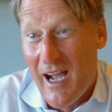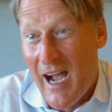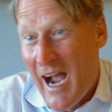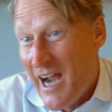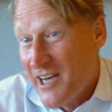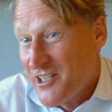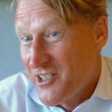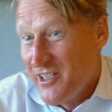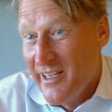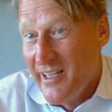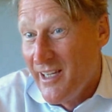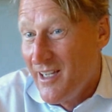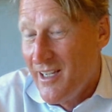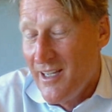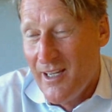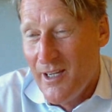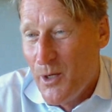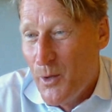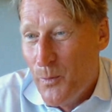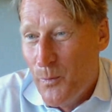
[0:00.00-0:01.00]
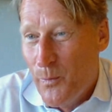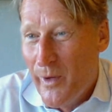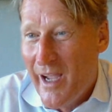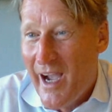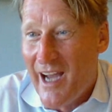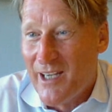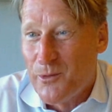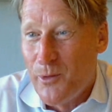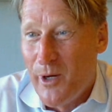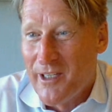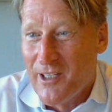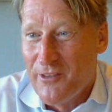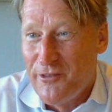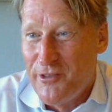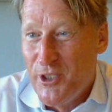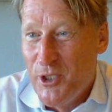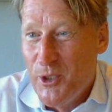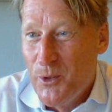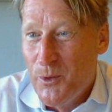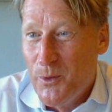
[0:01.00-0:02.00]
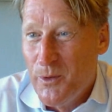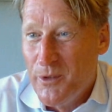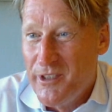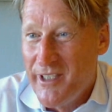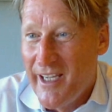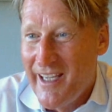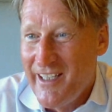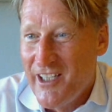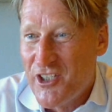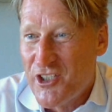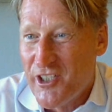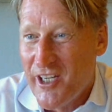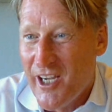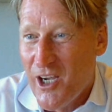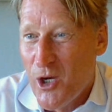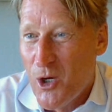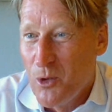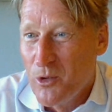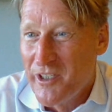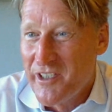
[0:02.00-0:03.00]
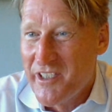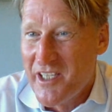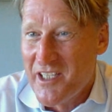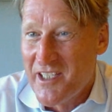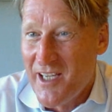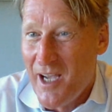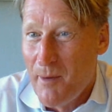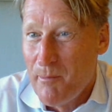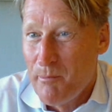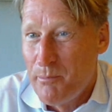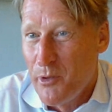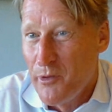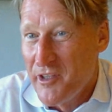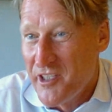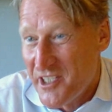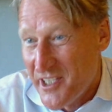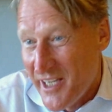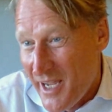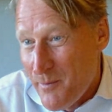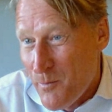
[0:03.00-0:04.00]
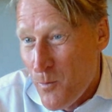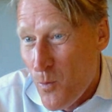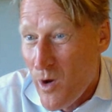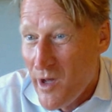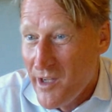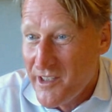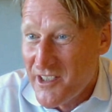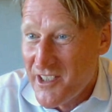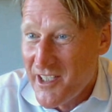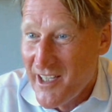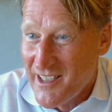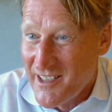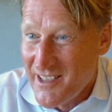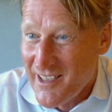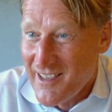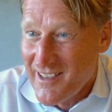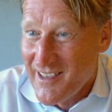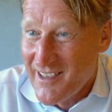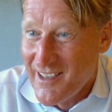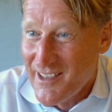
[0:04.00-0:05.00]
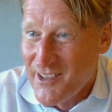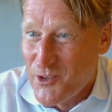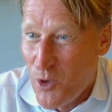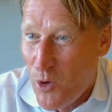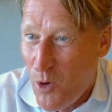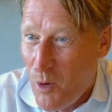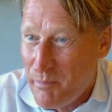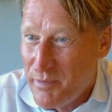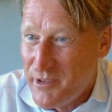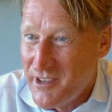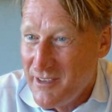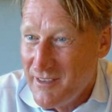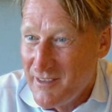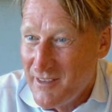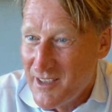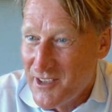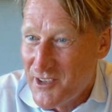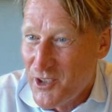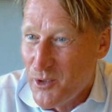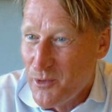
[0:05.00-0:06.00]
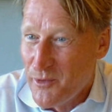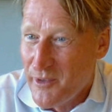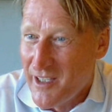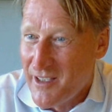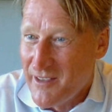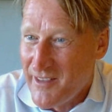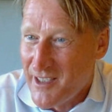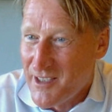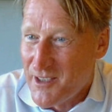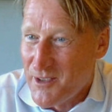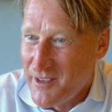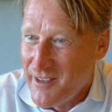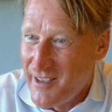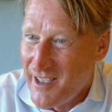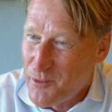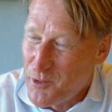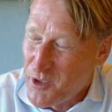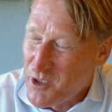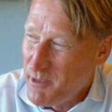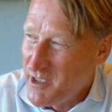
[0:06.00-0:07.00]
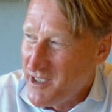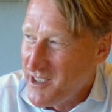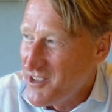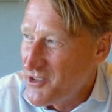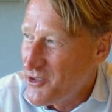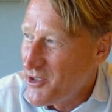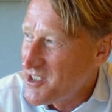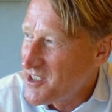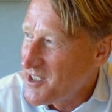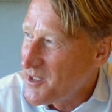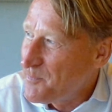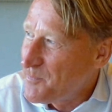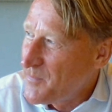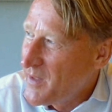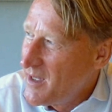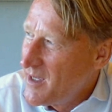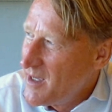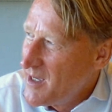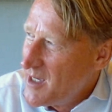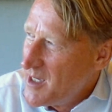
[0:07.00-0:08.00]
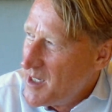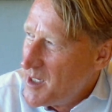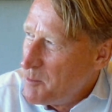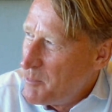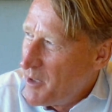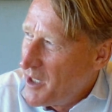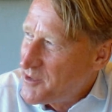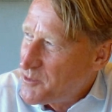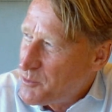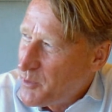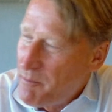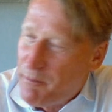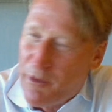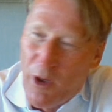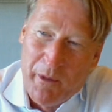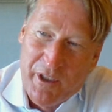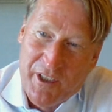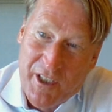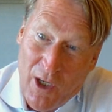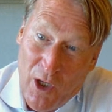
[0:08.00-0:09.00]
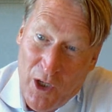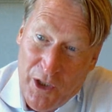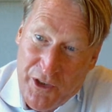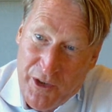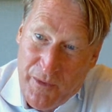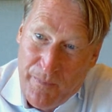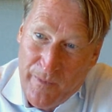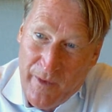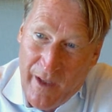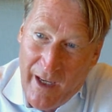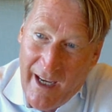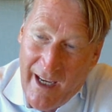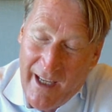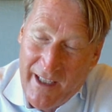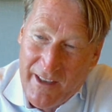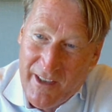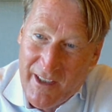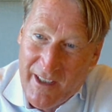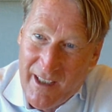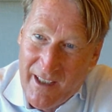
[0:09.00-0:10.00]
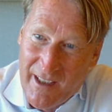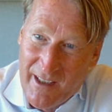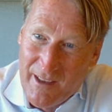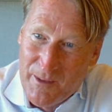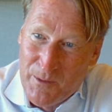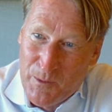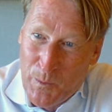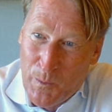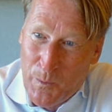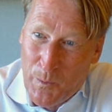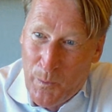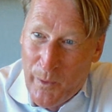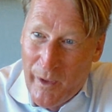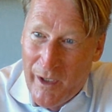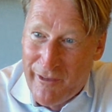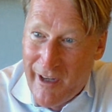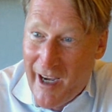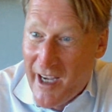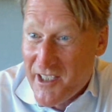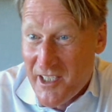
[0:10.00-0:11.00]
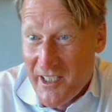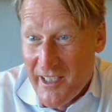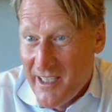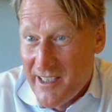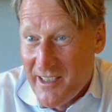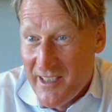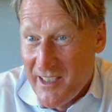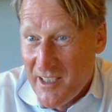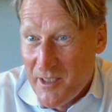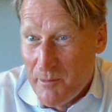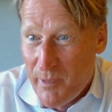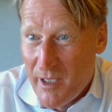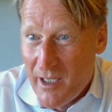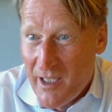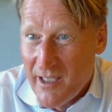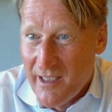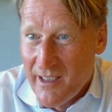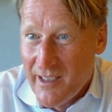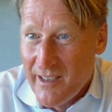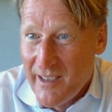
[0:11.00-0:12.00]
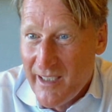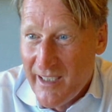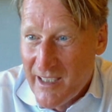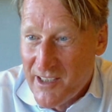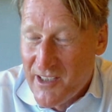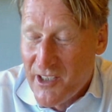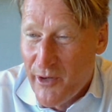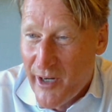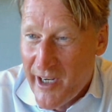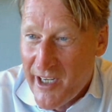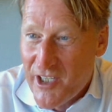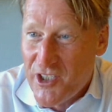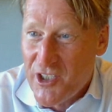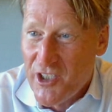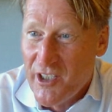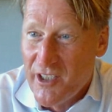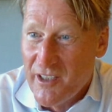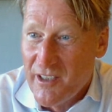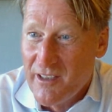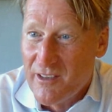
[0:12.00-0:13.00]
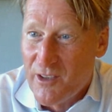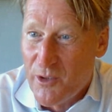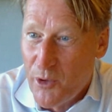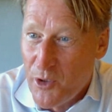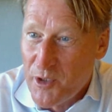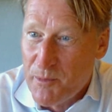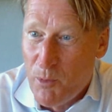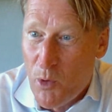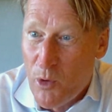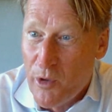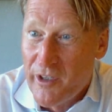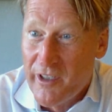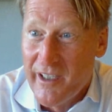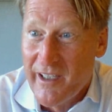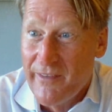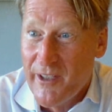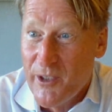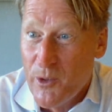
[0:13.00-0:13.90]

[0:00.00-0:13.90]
Actually, we had quite a few Danish shareholders in Sampo, the same ones as in Top. So that was a bit interesting. But we promised a lot, and we're fascinated by integration cross-border in the